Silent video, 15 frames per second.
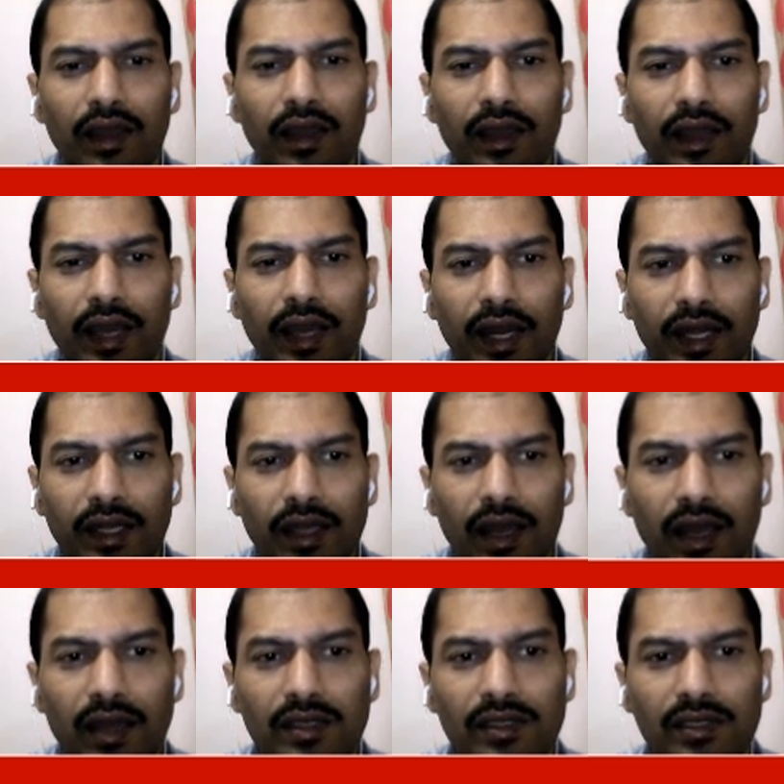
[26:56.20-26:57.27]
correct
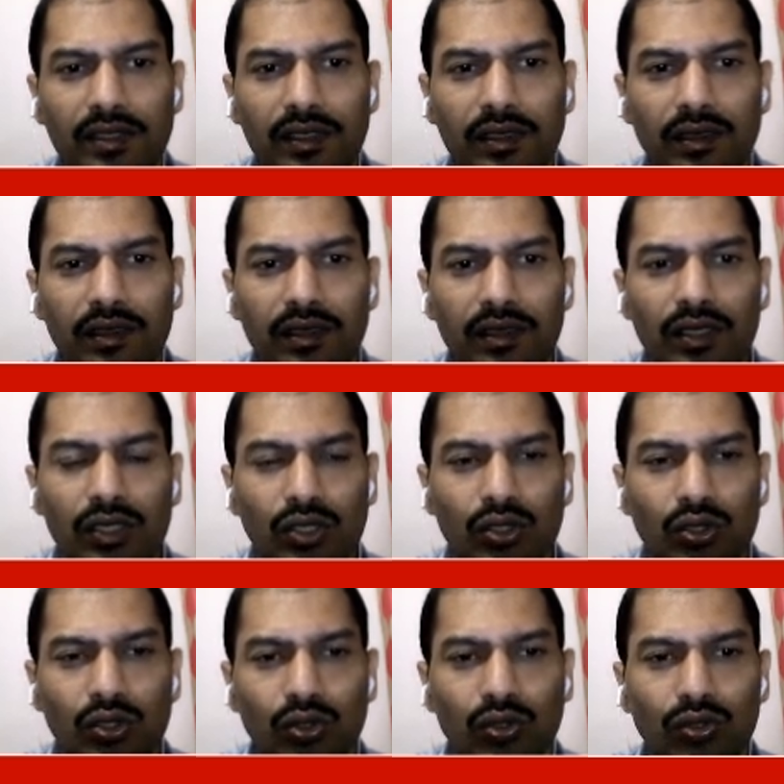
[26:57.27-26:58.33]
answer.
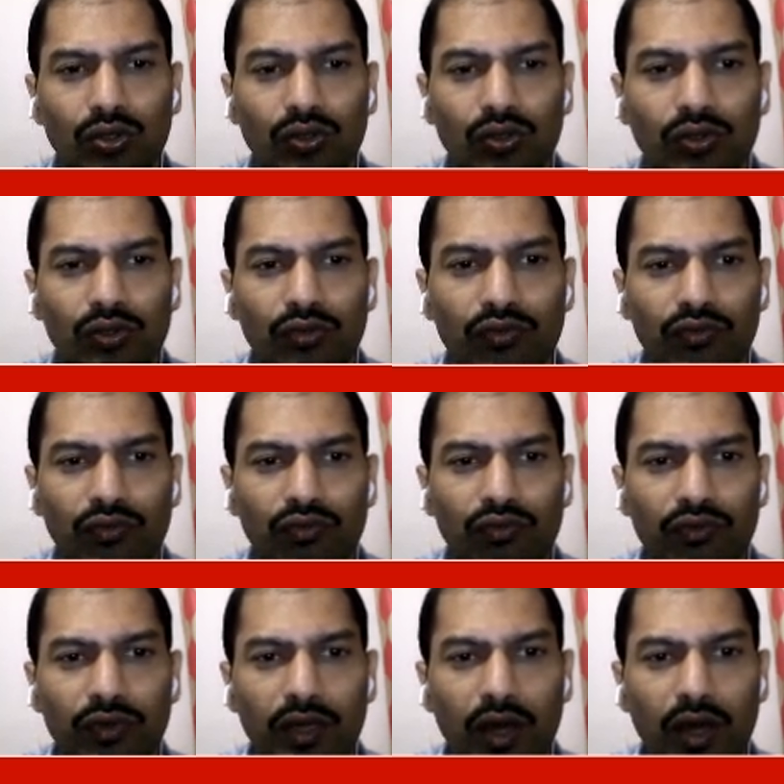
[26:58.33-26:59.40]
So
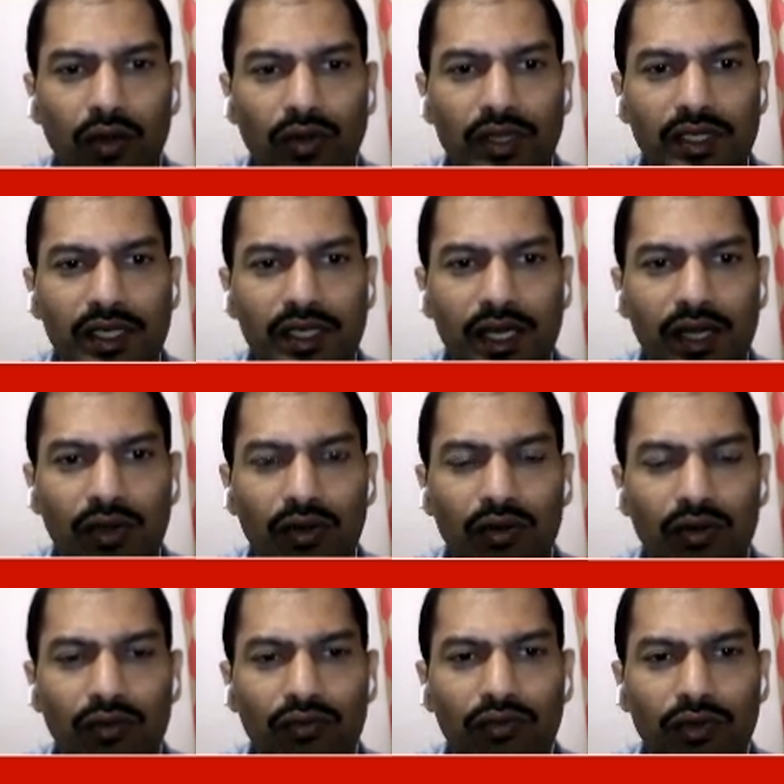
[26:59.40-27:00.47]
ground state
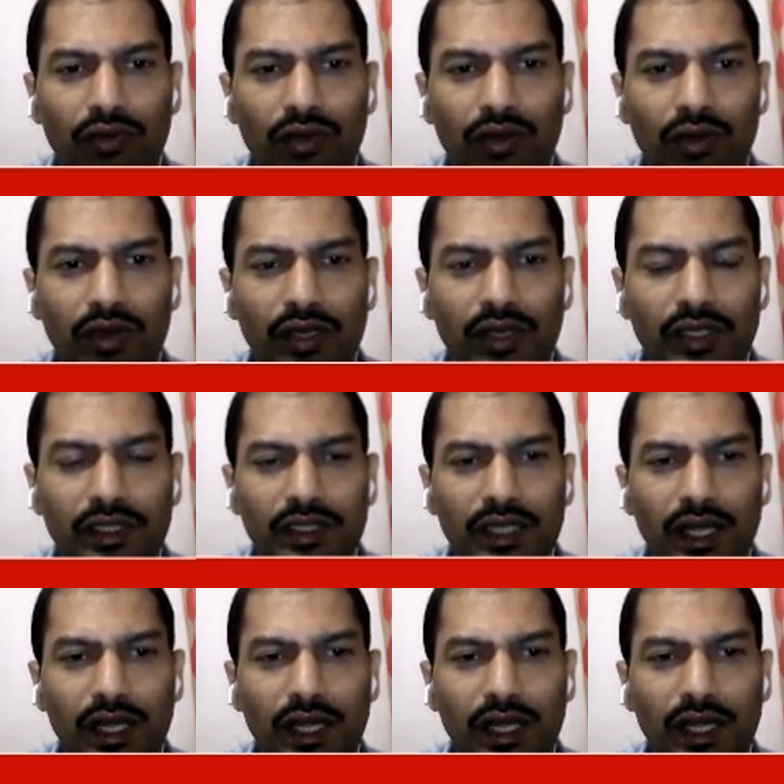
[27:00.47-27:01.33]
or state